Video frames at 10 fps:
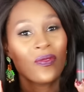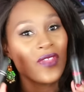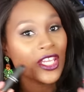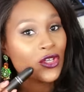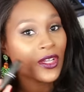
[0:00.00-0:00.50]

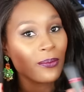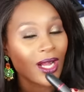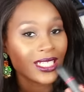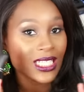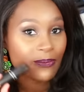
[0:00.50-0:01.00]
then you can
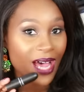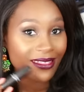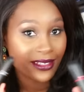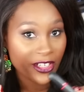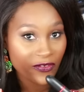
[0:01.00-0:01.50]
probably
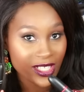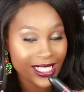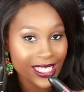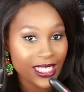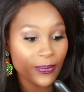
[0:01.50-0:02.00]
spot the
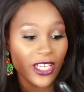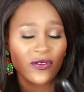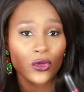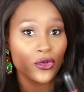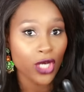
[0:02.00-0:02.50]
differences, but
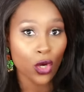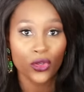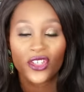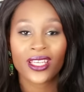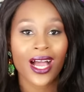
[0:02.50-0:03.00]
if you
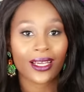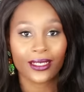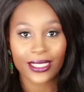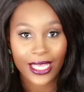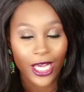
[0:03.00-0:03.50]
don't, you're not
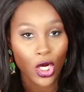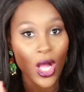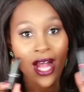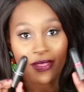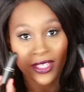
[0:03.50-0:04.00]
going to
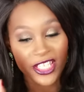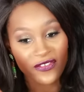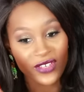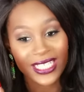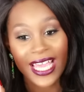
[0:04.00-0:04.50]
tell the
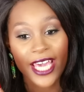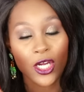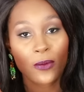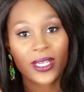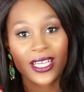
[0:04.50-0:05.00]
difference at
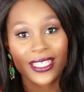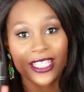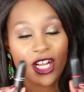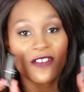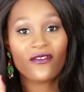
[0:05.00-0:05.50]
all because
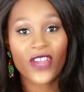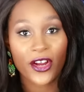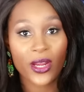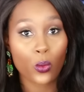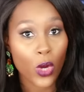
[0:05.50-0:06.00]
they are
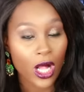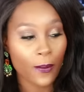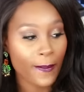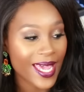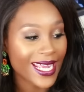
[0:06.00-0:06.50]
very
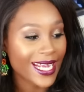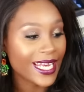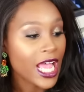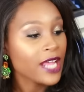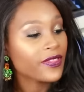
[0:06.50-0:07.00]
well
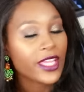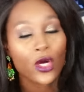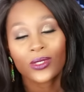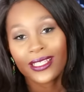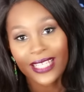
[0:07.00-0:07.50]
made. The
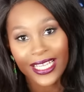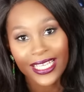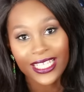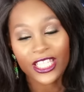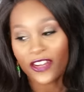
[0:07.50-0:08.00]
only thing
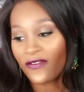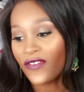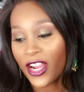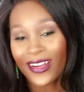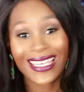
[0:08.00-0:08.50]
is they're
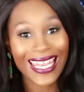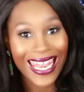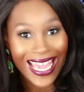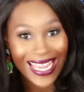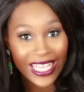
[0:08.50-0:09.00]

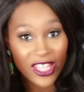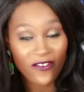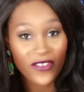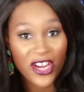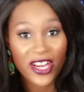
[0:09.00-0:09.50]
very light,
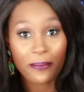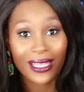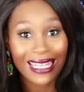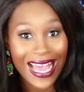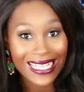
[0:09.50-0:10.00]
they're very
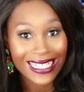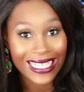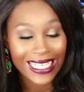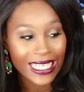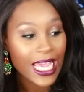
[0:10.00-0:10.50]

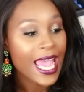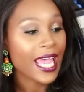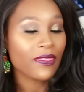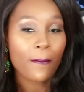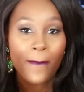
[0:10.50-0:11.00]
plasticky,
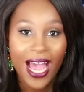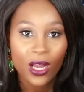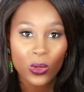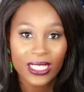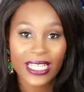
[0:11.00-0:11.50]
and the
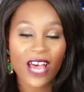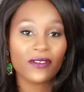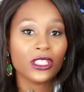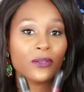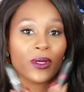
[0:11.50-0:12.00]
MAC ones
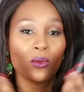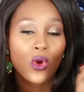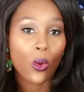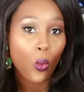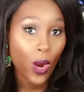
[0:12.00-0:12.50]
have a little bit
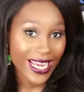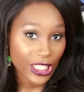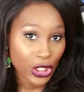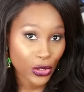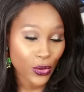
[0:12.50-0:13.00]
more
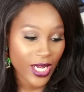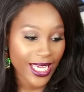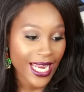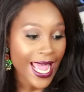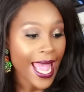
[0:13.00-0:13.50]
weight to
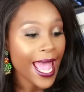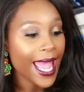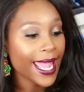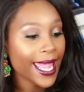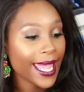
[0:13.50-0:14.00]
it,
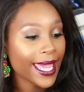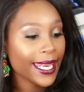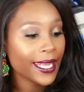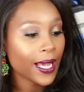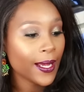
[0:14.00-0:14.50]

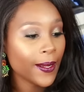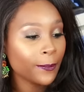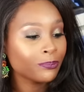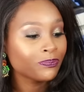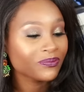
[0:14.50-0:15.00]
and
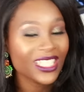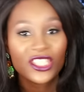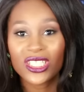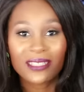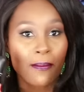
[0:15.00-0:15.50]
um,
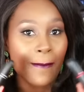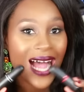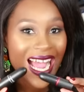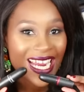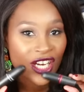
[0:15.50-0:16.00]
it's just
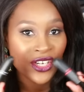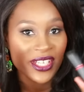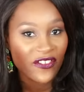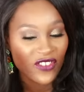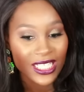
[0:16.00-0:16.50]
minor
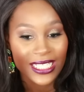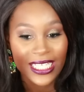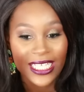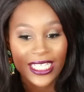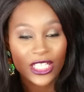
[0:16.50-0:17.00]

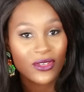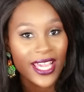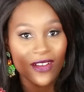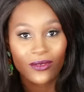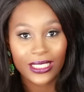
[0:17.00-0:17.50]
differences. You
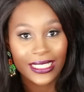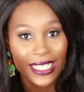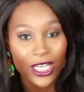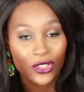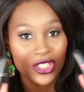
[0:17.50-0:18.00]
can't really
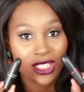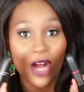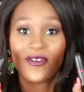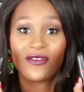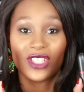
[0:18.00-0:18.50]
tell just
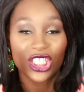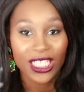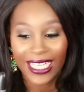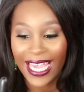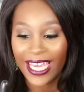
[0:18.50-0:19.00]
off of
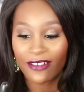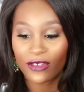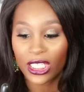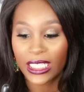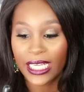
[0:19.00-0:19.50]
looking at it
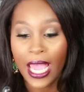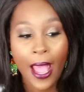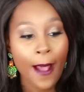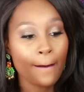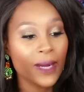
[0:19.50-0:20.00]
really,
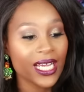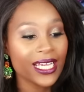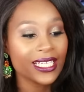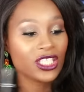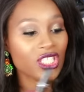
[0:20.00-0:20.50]

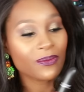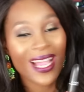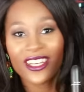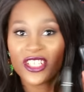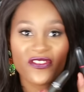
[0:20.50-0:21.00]
but it's just
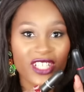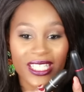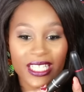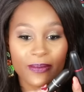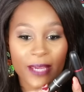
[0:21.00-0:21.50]
minor
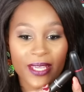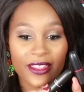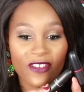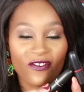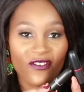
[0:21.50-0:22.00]
differences maybe in the